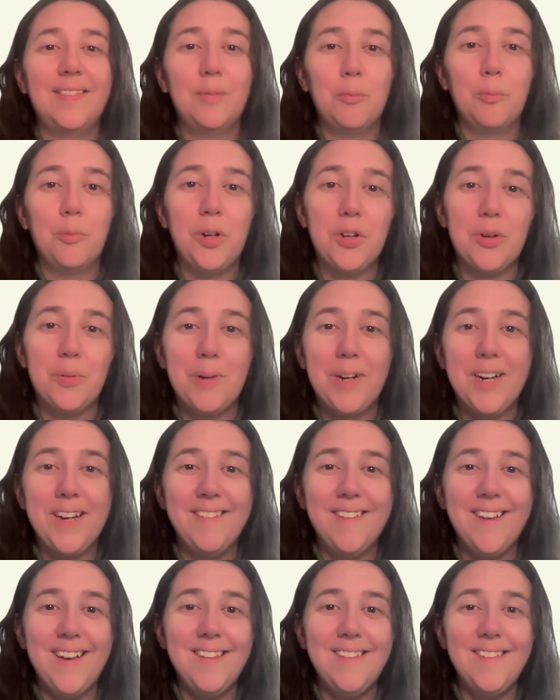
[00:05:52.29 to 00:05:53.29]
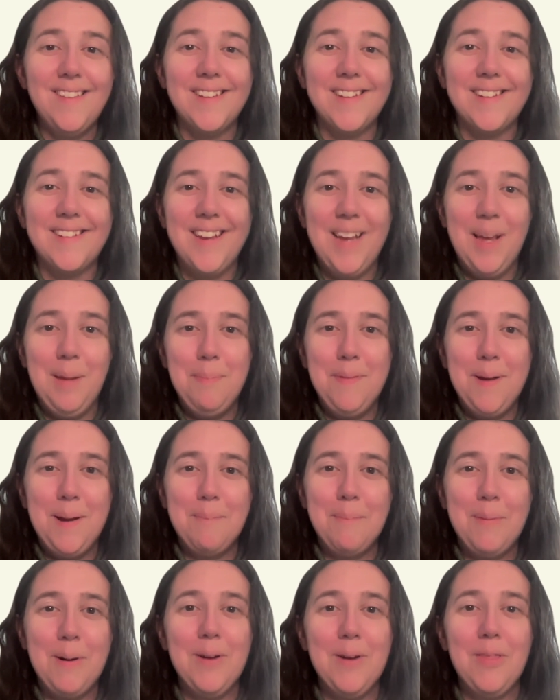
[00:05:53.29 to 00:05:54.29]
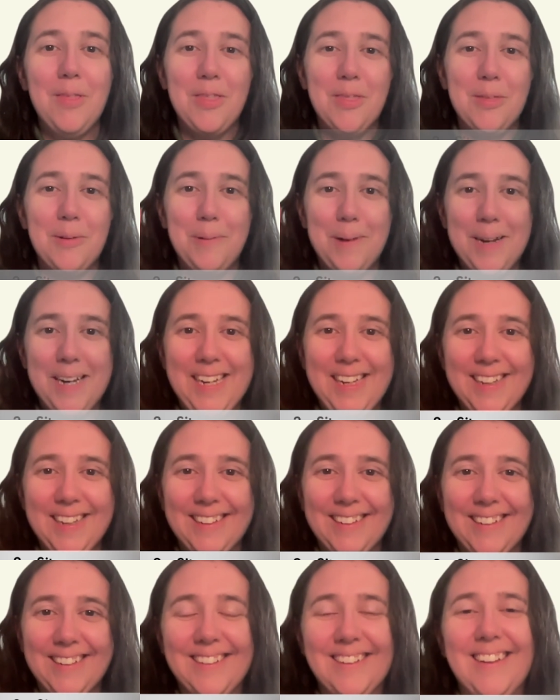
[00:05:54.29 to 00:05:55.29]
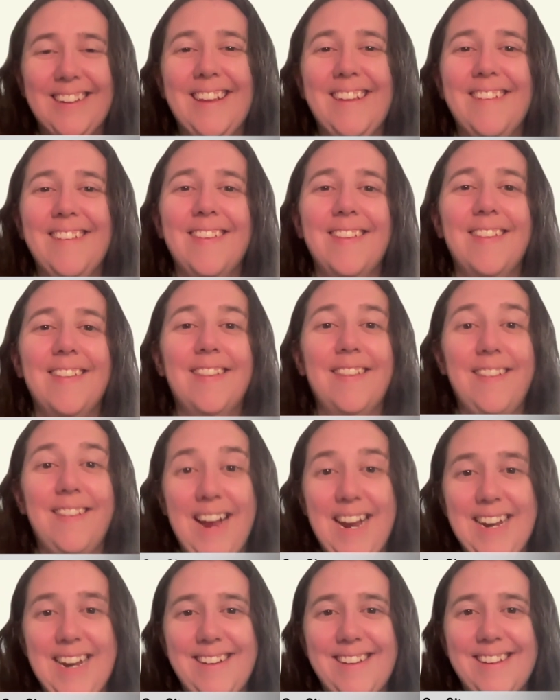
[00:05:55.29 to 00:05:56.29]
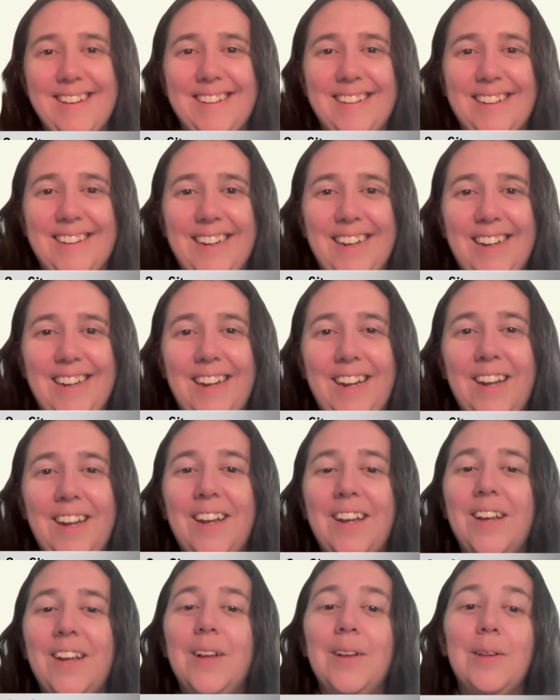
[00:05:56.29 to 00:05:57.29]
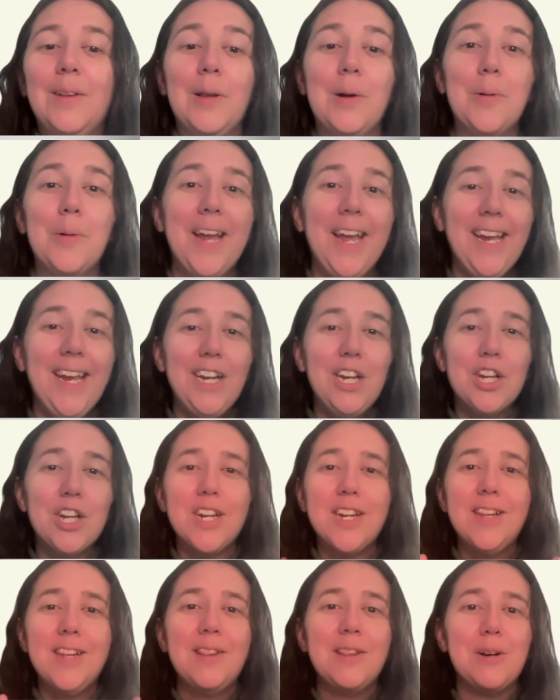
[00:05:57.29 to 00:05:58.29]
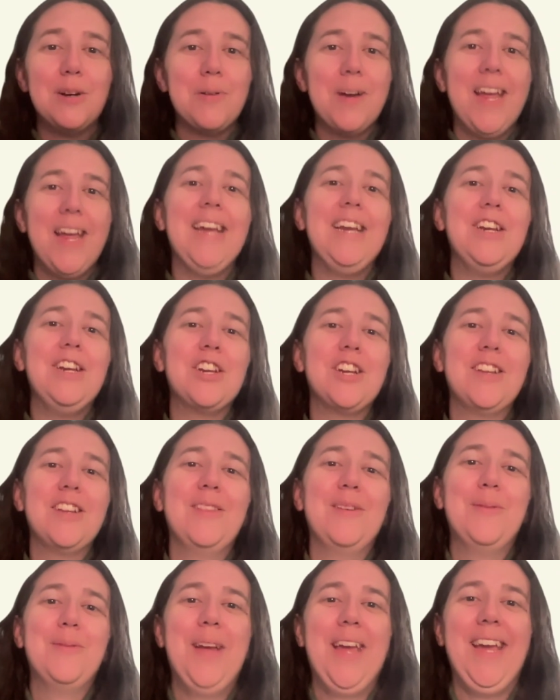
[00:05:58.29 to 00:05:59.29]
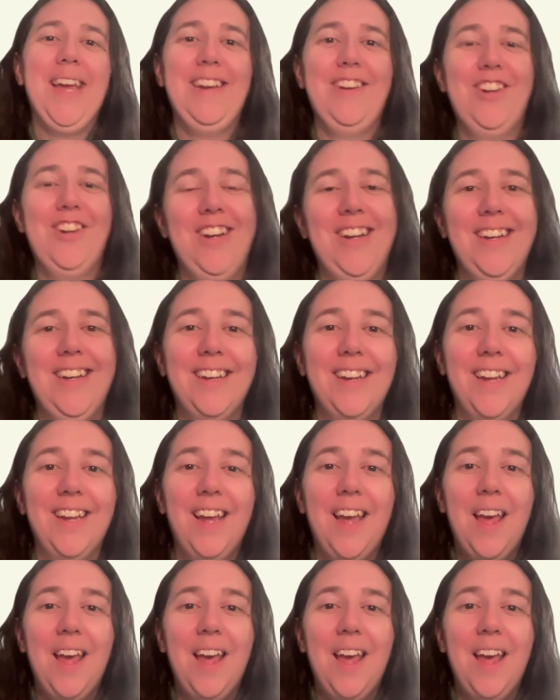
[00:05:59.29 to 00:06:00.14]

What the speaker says: Which brings us to tip number 3, sight. Location, location, location.